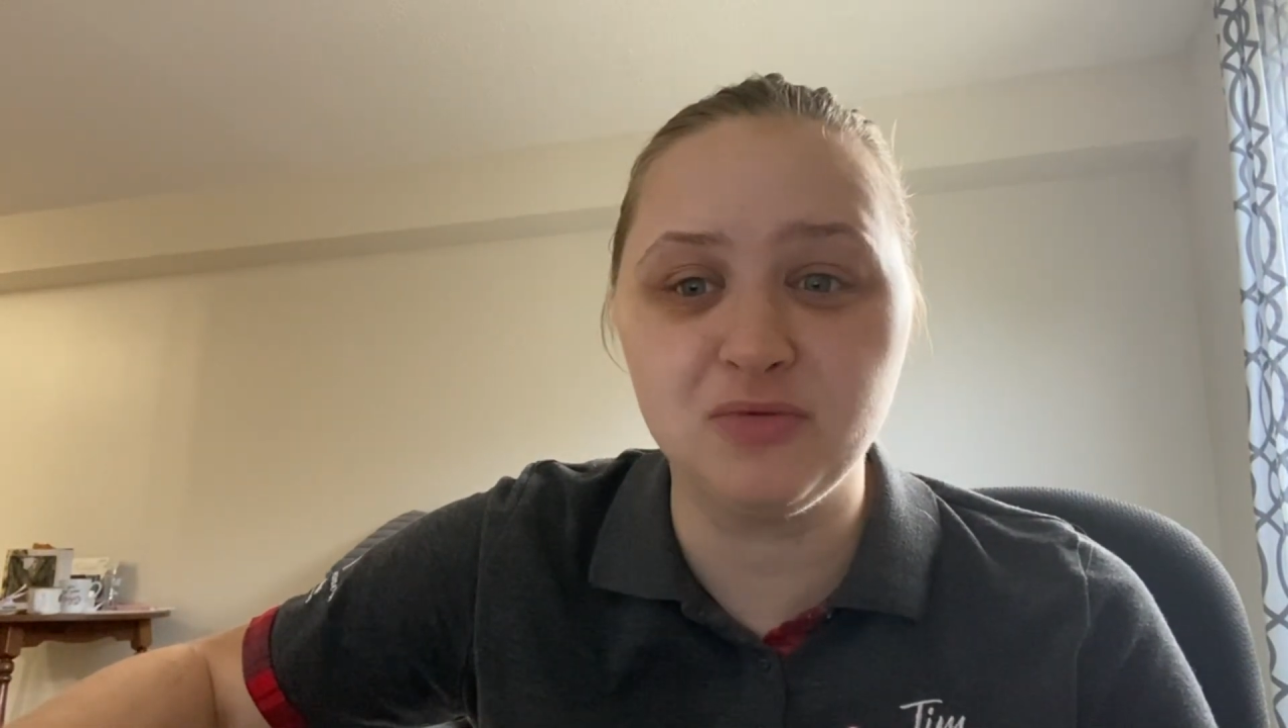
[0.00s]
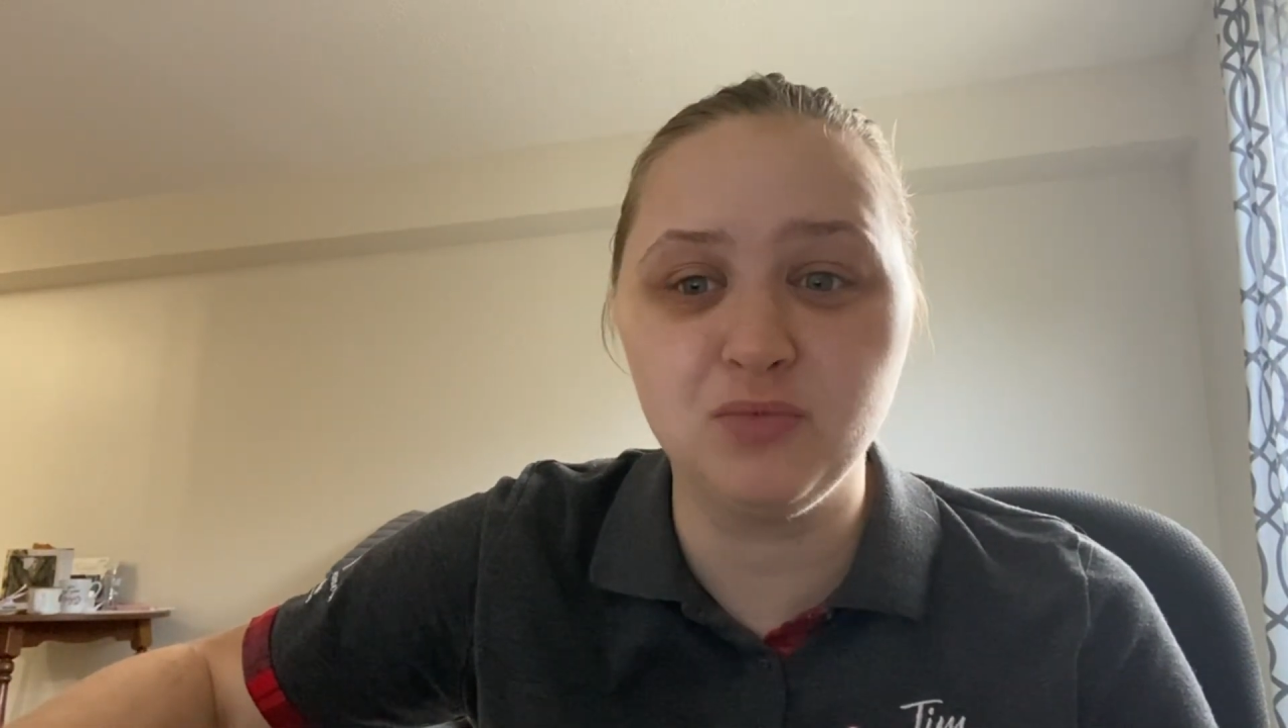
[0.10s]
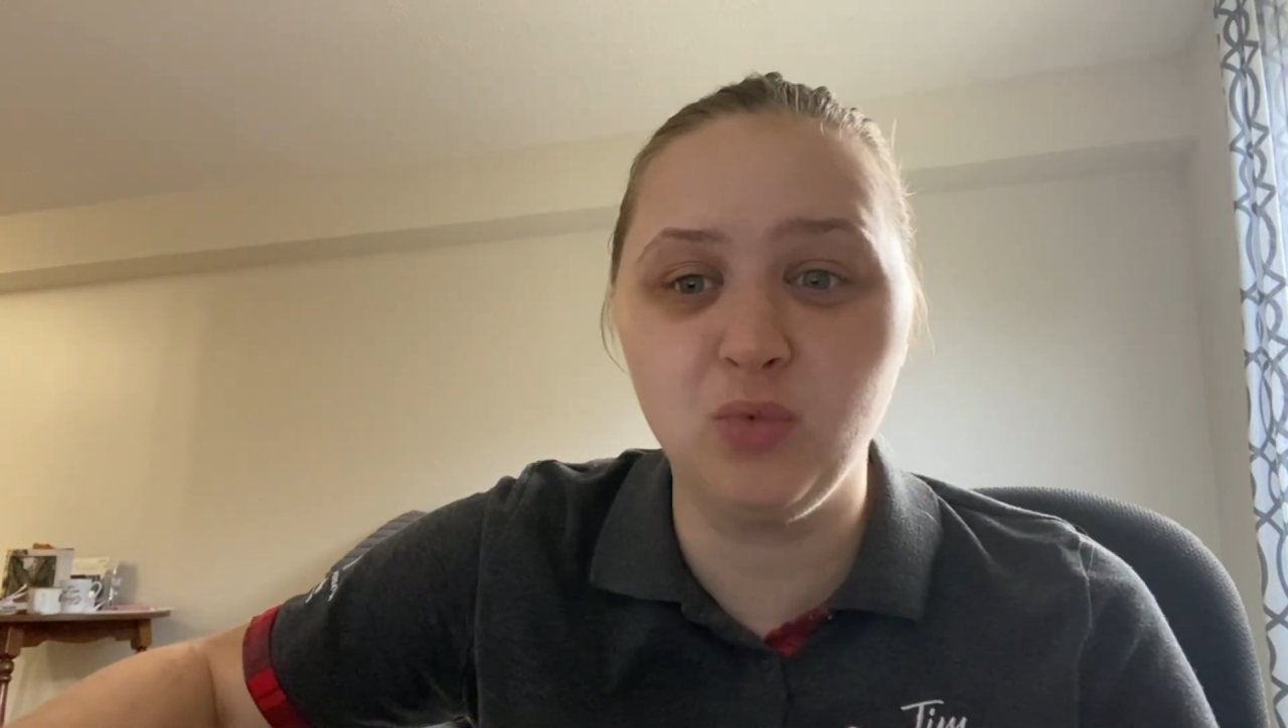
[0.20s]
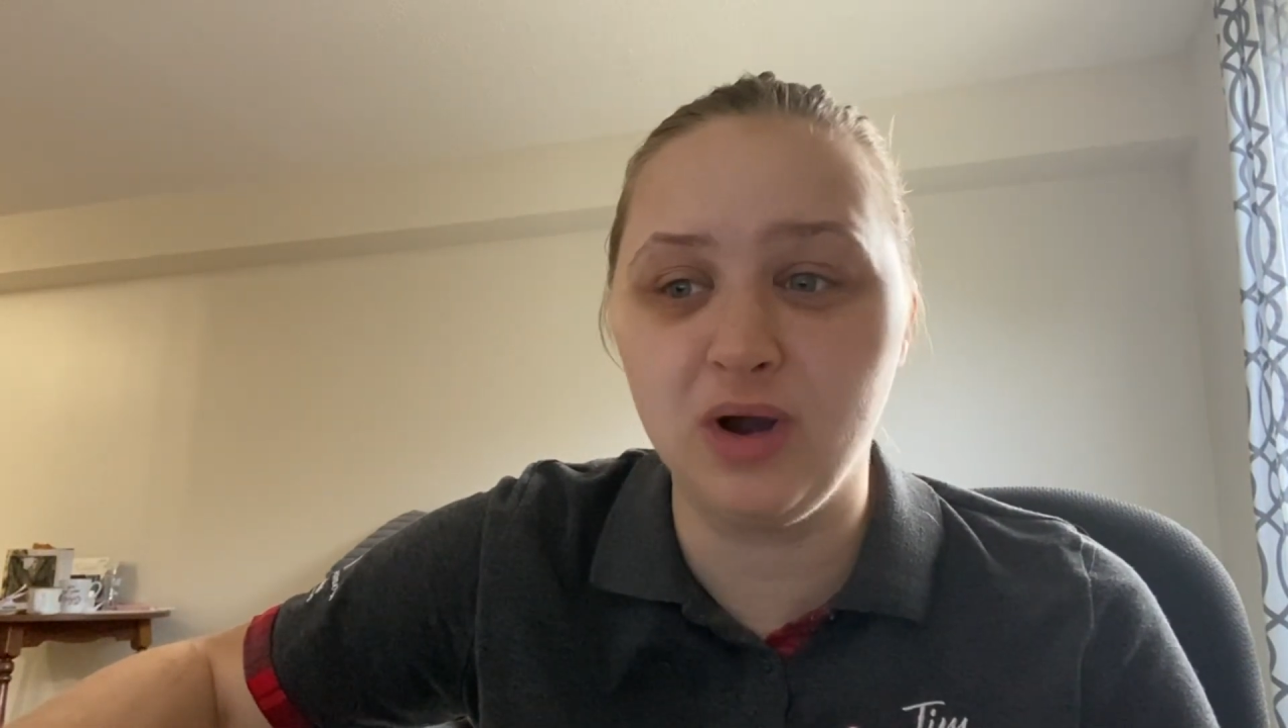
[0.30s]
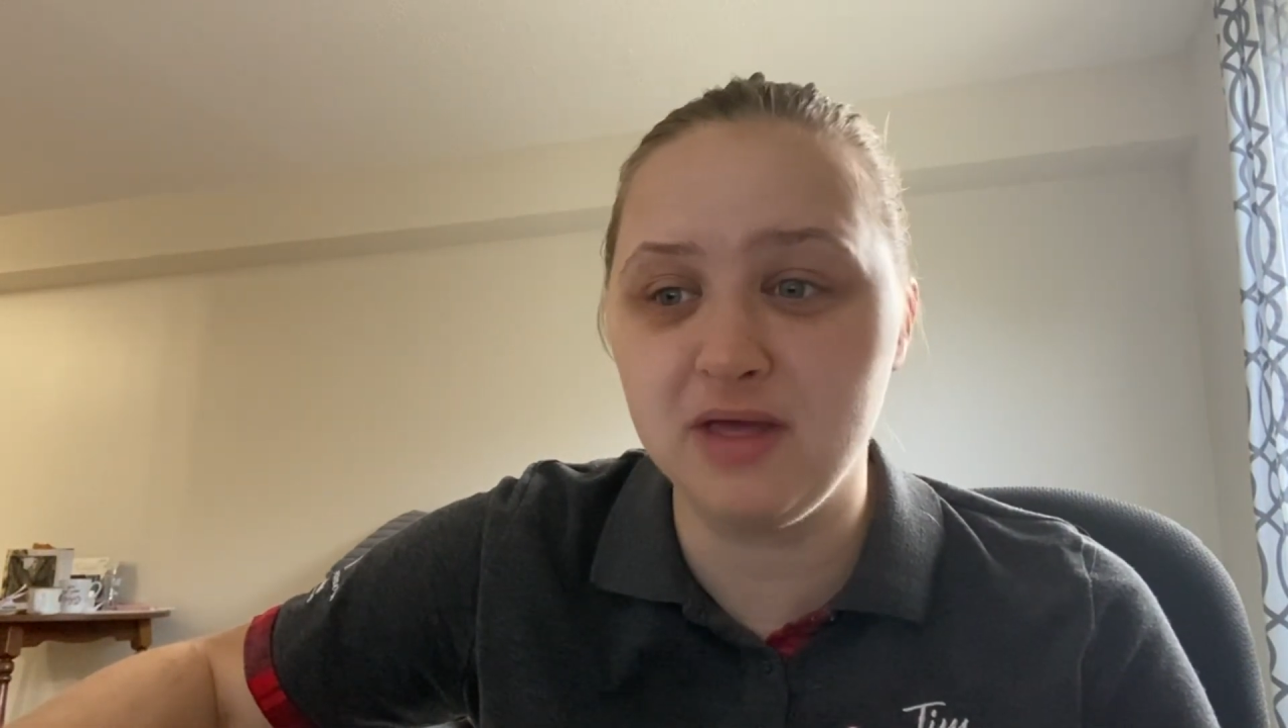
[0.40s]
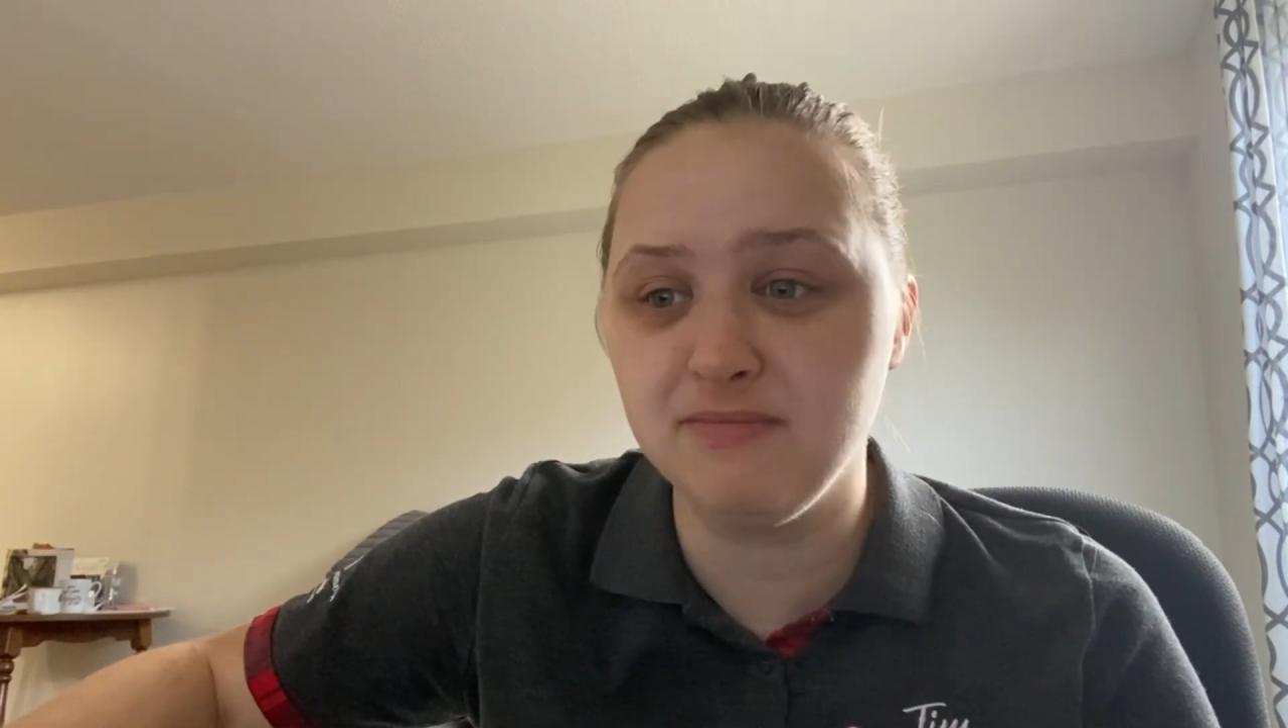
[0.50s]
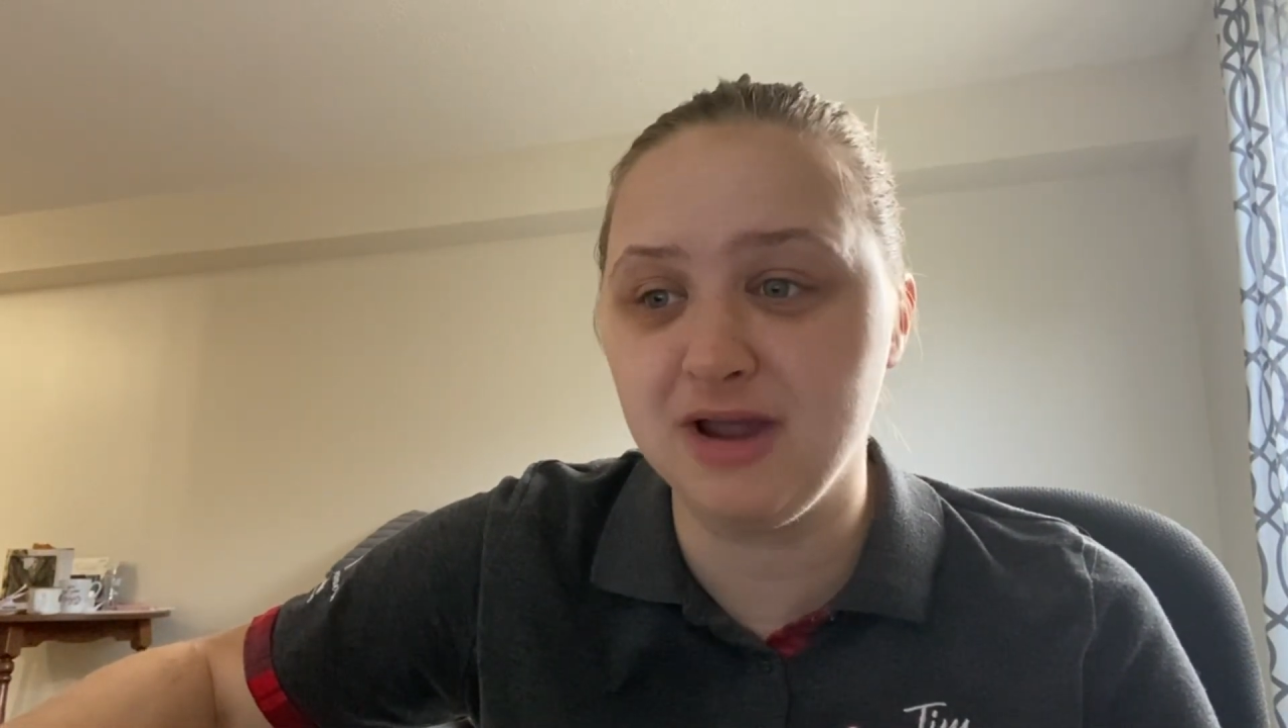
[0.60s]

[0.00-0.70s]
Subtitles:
one of my